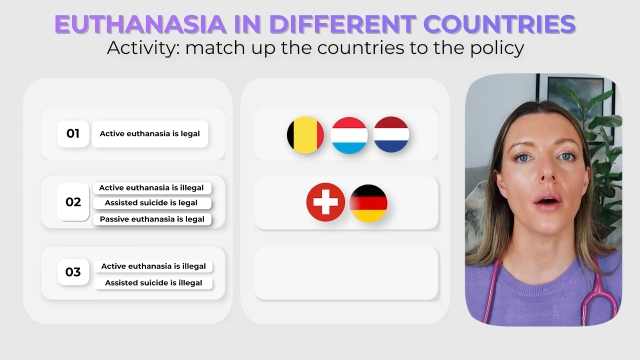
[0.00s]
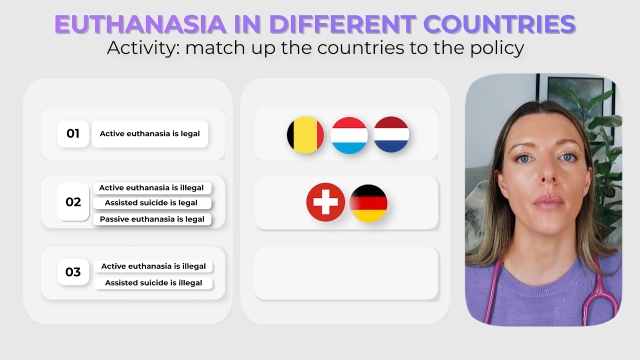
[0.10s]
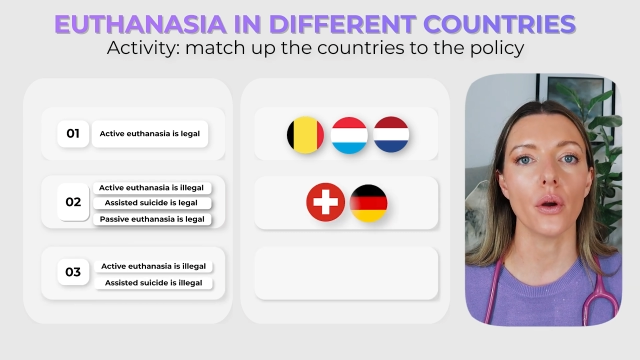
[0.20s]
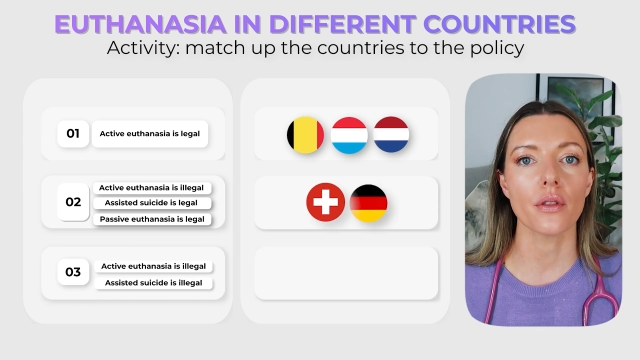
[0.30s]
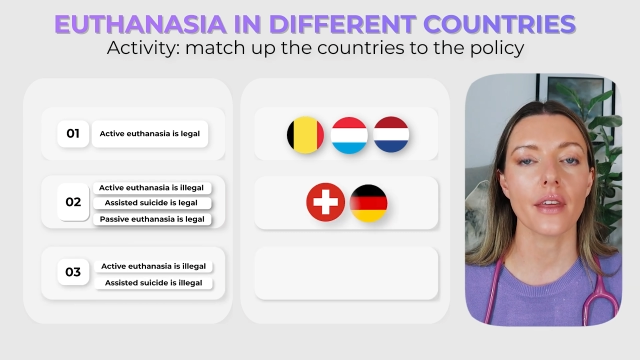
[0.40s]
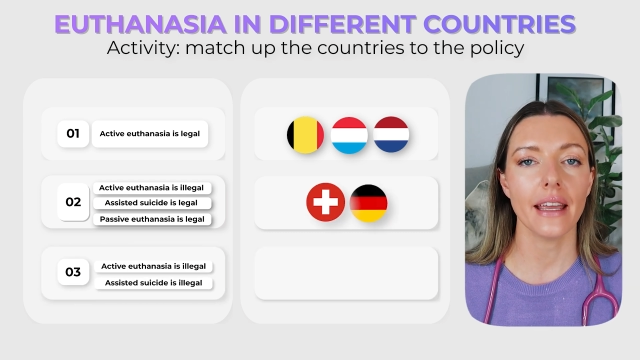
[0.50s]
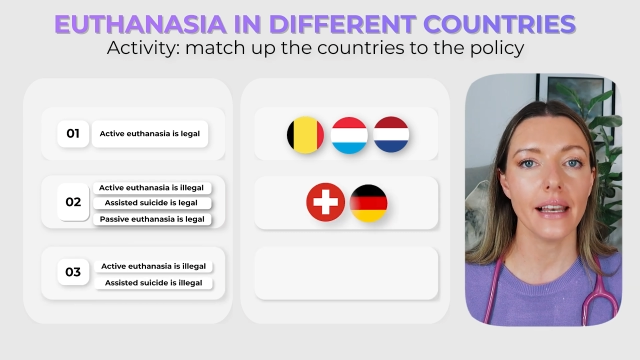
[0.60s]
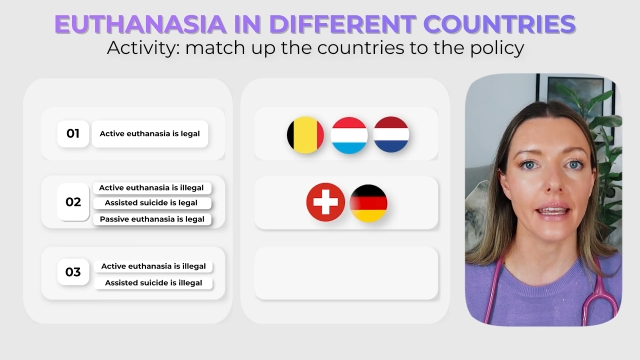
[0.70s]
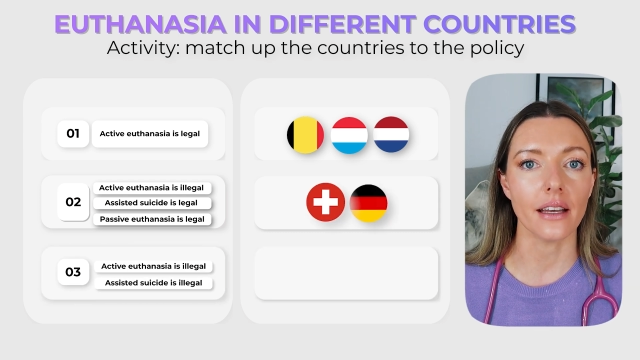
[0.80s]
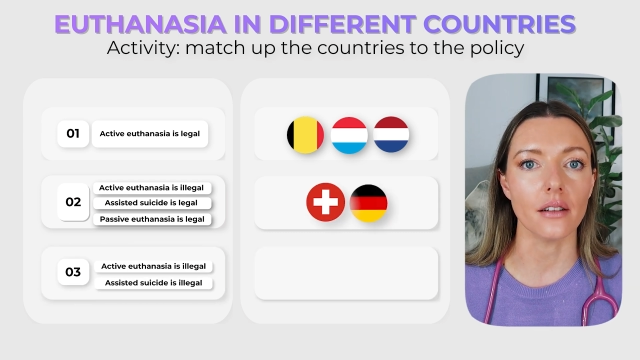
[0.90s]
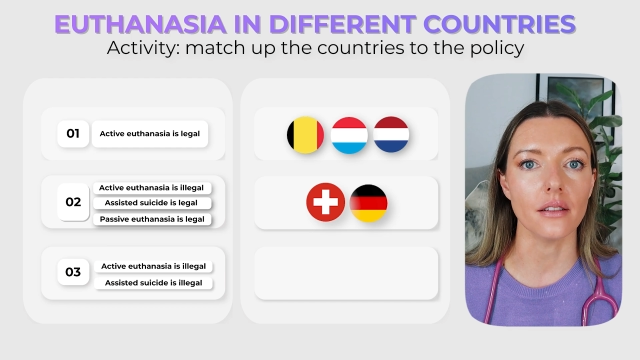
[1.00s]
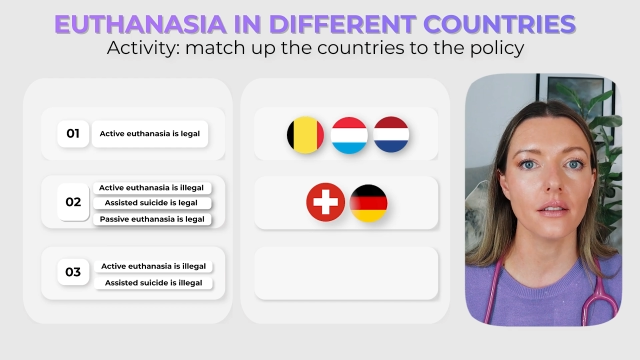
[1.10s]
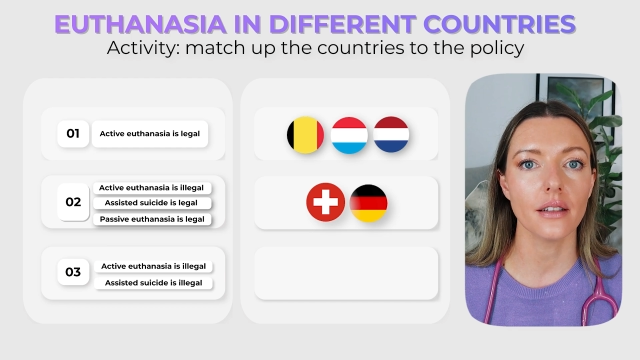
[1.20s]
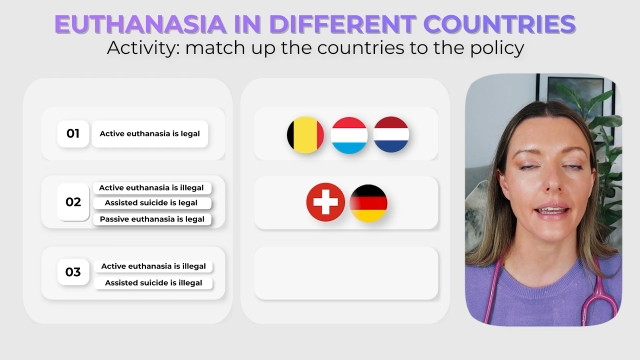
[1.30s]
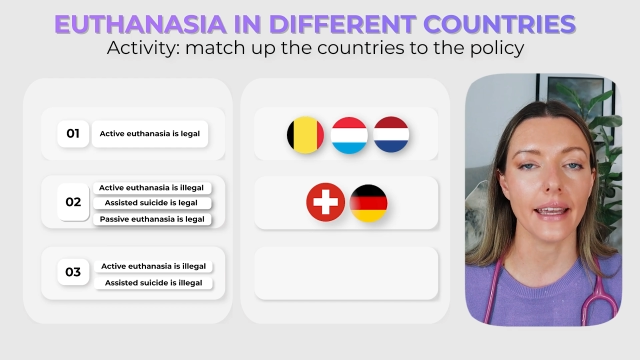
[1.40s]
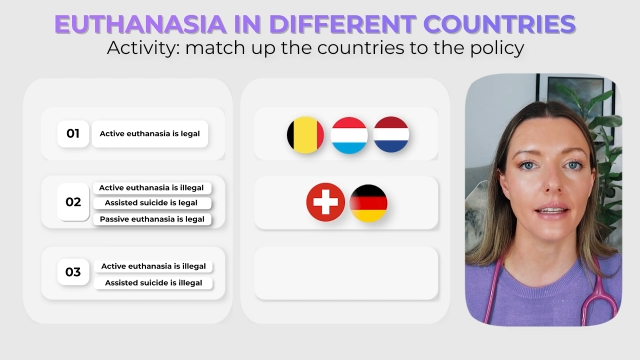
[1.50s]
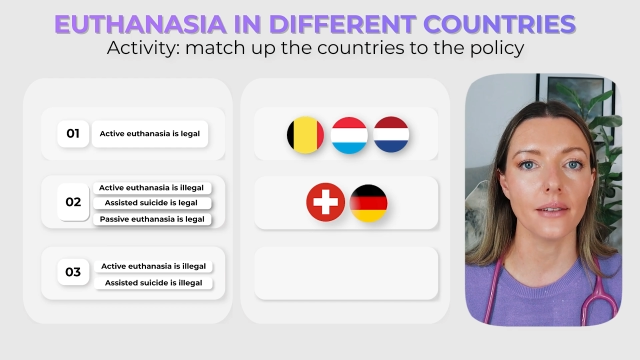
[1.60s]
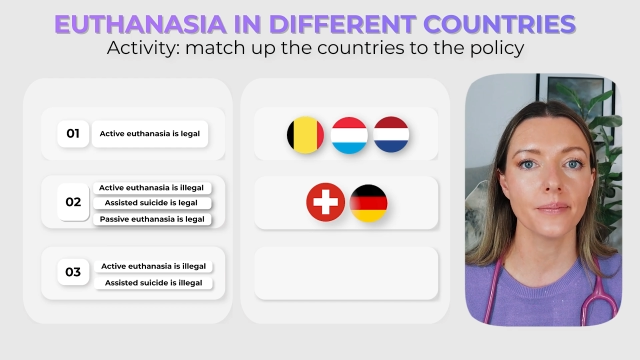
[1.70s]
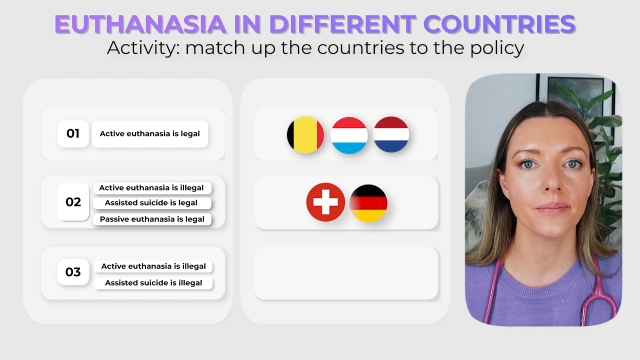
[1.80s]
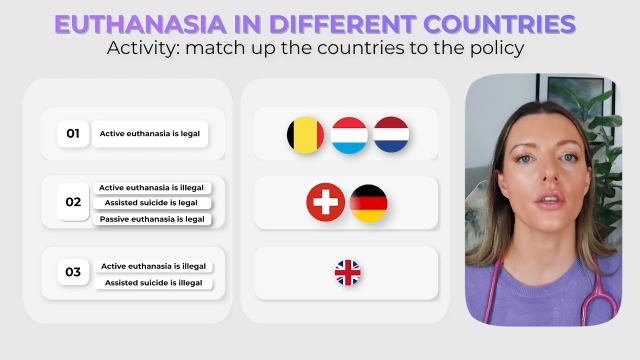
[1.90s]
are both illegal
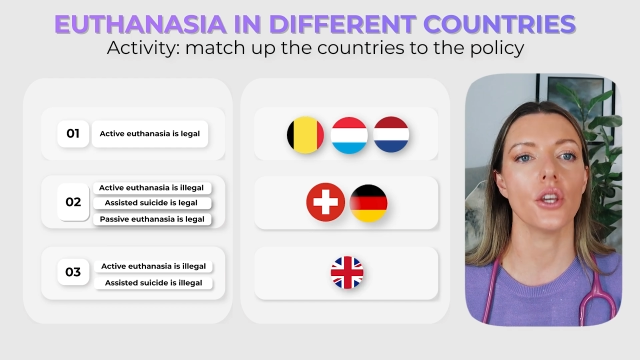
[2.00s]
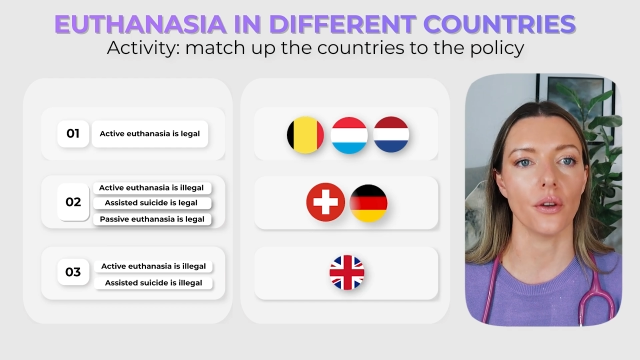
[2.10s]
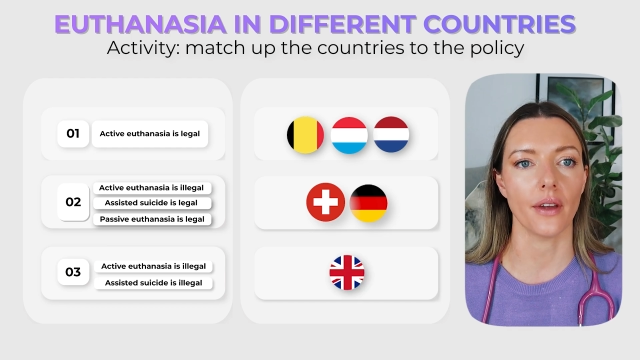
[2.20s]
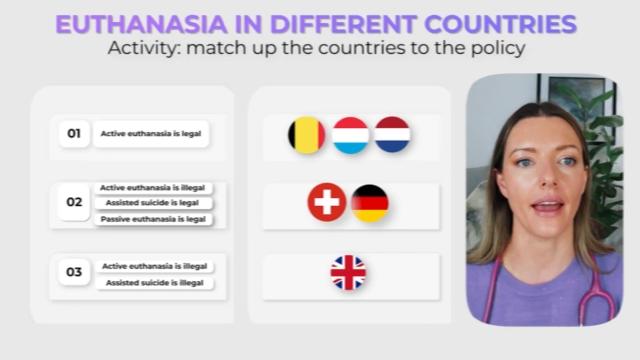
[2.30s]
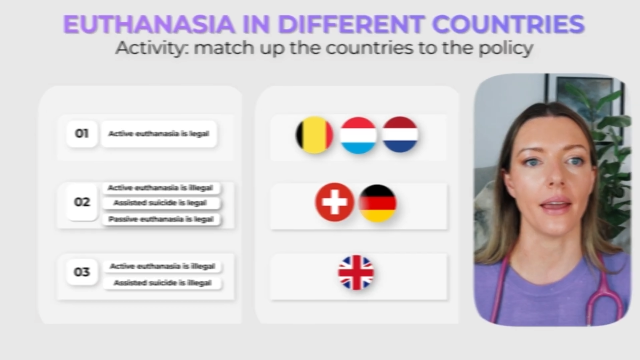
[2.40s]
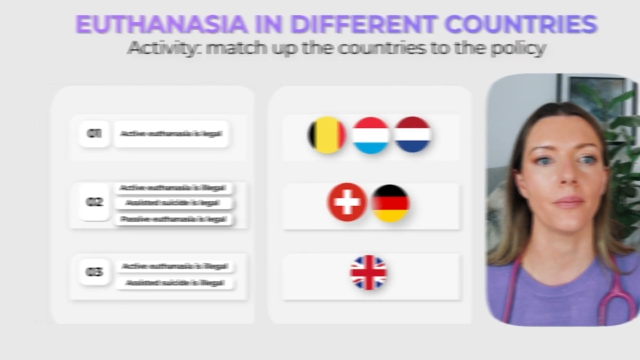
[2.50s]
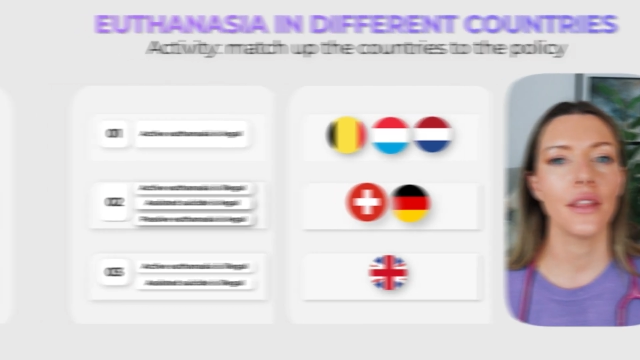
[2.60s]
in the UK.